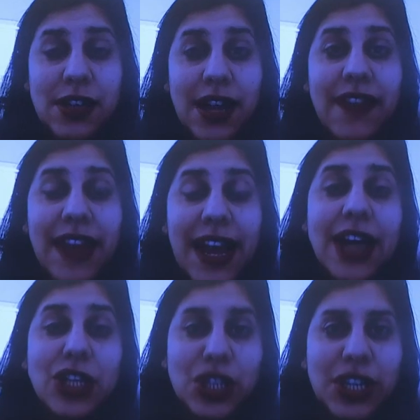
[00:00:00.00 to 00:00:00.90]
they
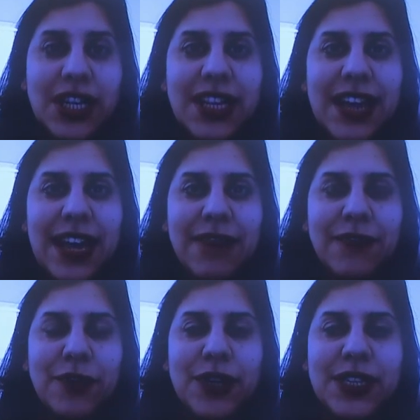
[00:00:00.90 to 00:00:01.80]
actually need that
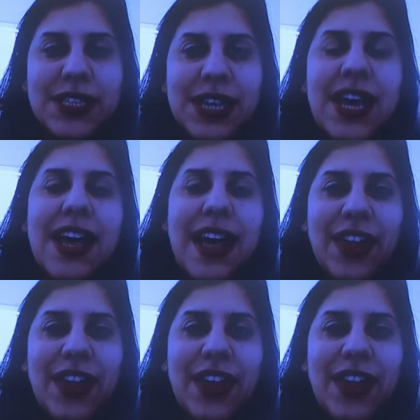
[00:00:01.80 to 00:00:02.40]
influence. And then they